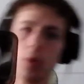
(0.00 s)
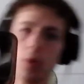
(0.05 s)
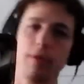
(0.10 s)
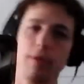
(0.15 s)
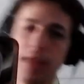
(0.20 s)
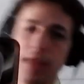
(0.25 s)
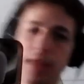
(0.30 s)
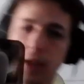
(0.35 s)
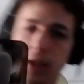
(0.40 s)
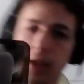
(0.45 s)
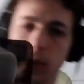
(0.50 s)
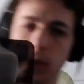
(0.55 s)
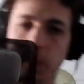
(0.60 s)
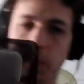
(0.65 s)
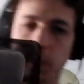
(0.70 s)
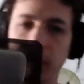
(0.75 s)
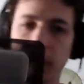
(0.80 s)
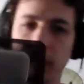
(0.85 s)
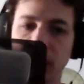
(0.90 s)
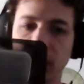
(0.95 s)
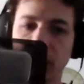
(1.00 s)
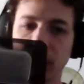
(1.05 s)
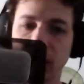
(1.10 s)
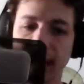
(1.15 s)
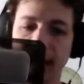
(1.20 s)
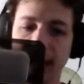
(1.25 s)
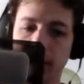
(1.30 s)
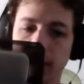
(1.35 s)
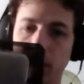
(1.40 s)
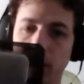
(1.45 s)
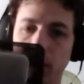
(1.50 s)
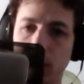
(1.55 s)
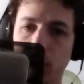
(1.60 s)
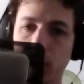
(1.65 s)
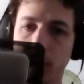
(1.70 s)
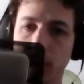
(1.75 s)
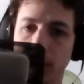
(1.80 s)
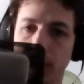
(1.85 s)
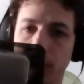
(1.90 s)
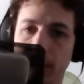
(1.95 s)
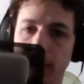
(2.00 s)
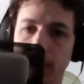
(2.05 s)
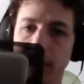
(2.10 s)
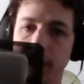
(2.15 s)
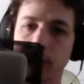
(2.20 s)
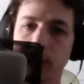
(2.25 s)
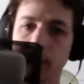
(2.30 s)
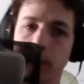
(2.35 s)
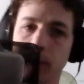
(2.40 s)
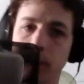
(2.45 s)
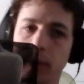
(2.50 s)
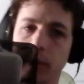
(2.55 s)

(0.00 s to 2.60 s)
of these big jacket motion sounds.